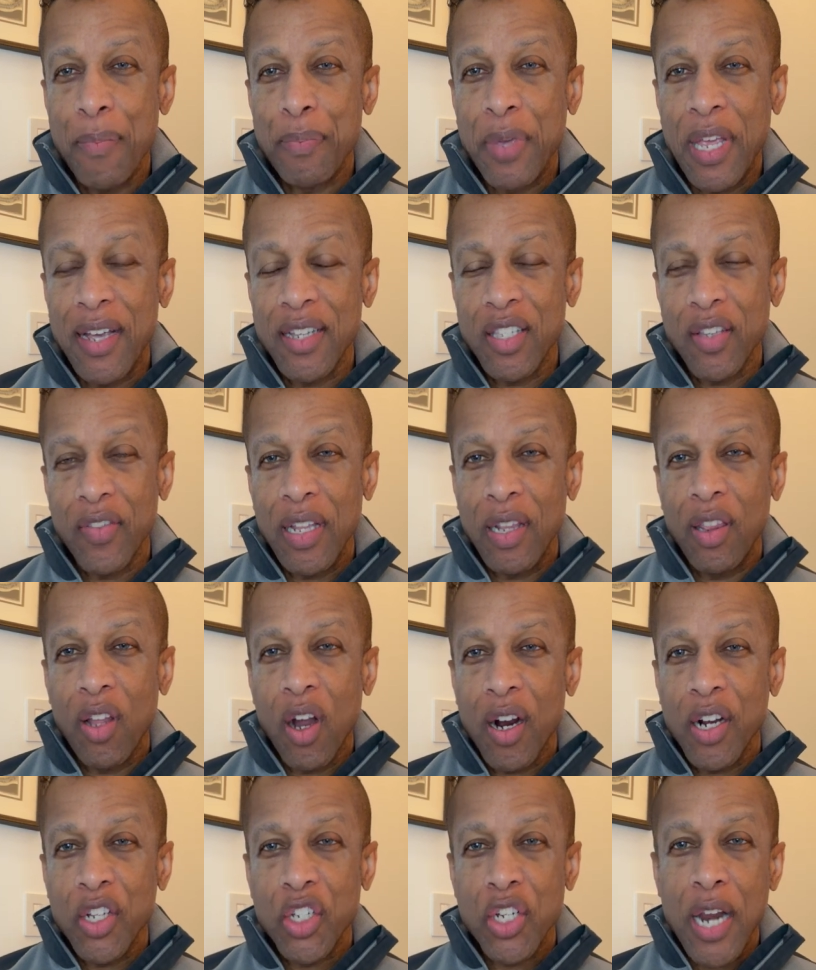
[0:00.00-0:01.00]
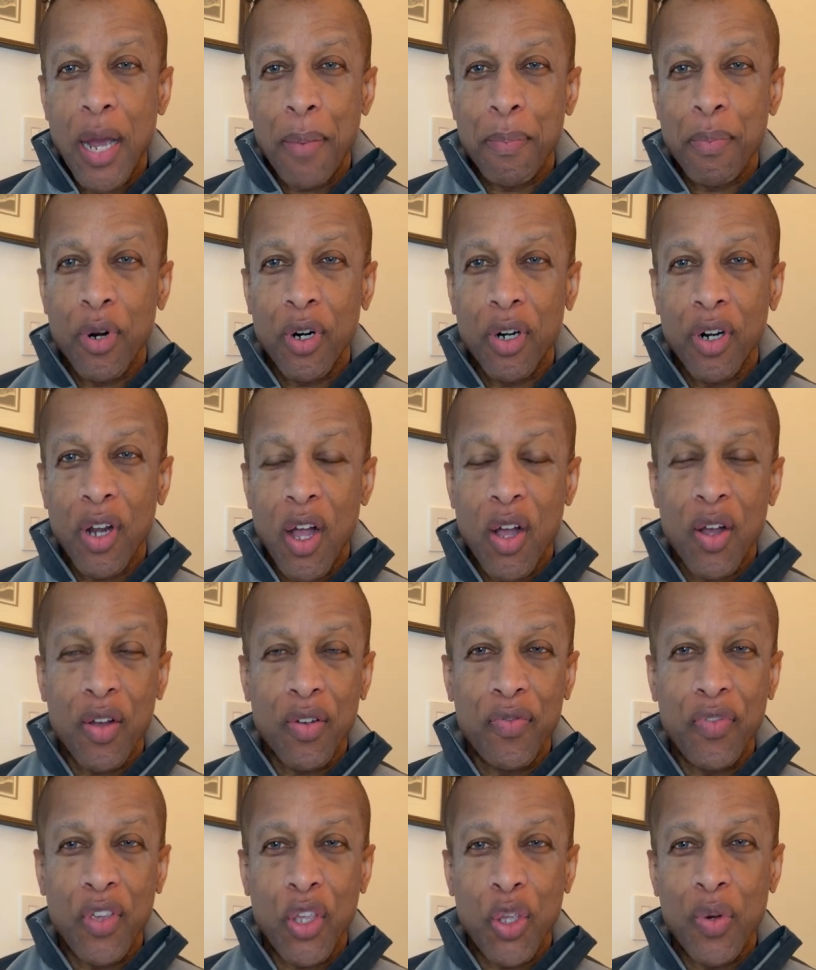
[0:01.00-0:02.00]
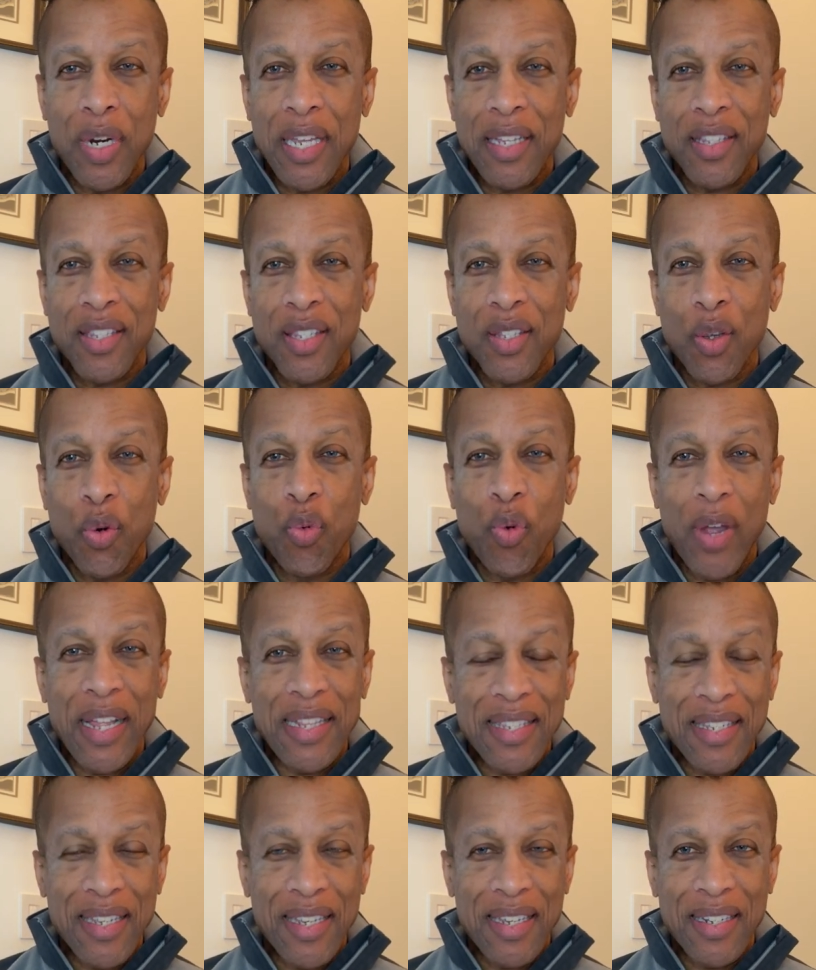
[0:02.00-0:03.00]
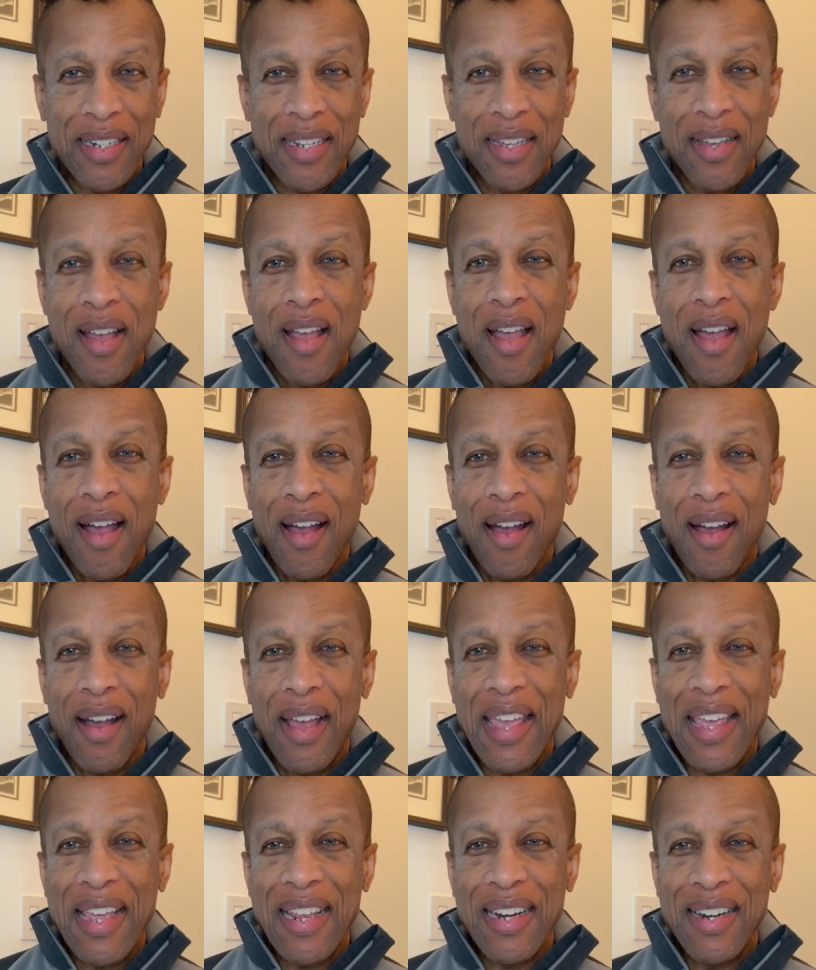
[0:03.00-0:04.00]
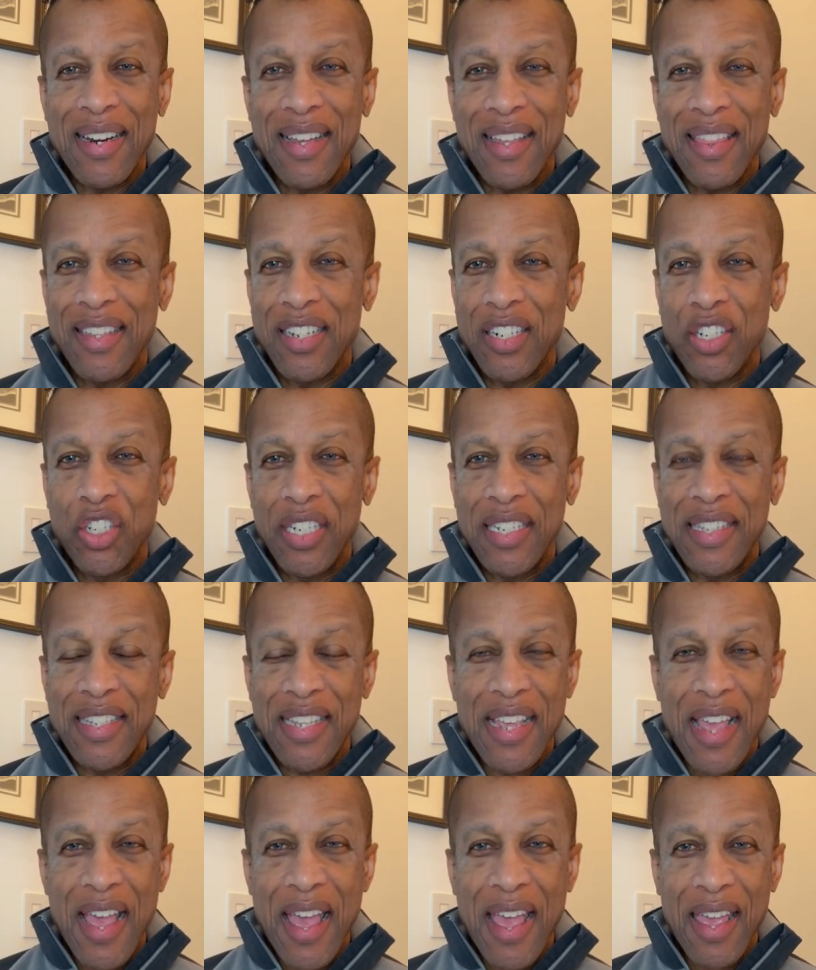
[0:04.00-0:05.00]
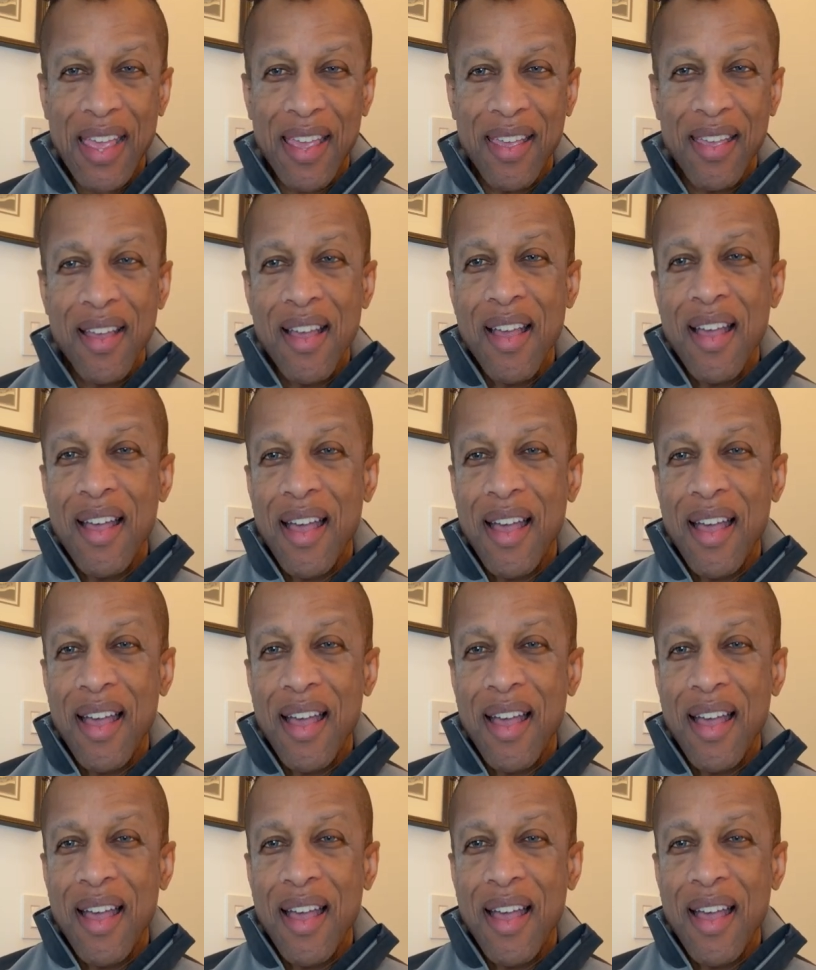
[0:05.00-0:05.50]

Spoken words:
Because of the large number of units rented in the GTA,